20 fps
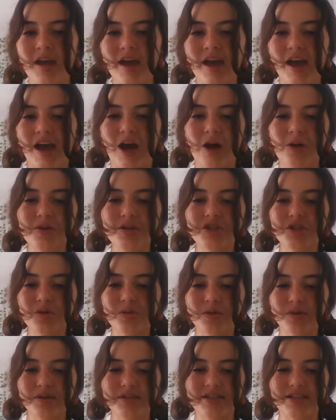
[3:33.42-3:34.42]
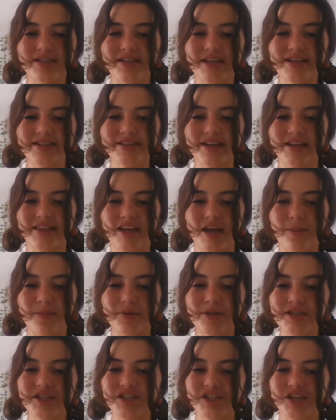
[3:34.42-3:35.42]
"How did you learn to dance like that?
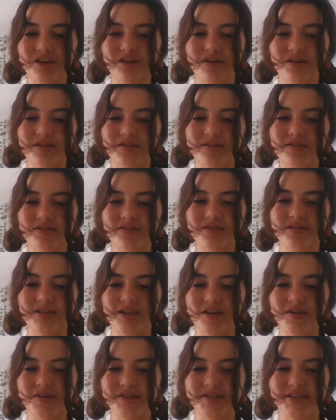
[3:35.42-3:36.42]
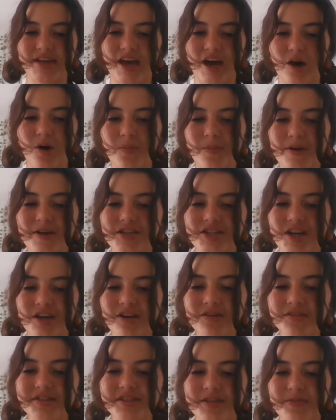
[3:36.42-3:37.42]
Please, Gerald, tell us how." But
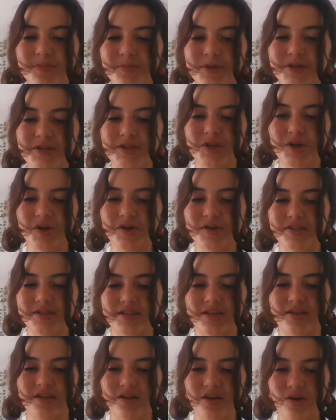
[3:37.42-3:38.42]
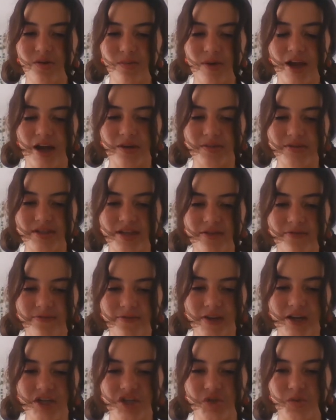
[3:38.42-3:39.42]
Gerald simply turned around and
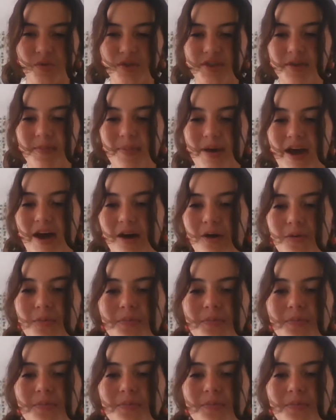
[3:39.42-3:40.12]
finished with a bow.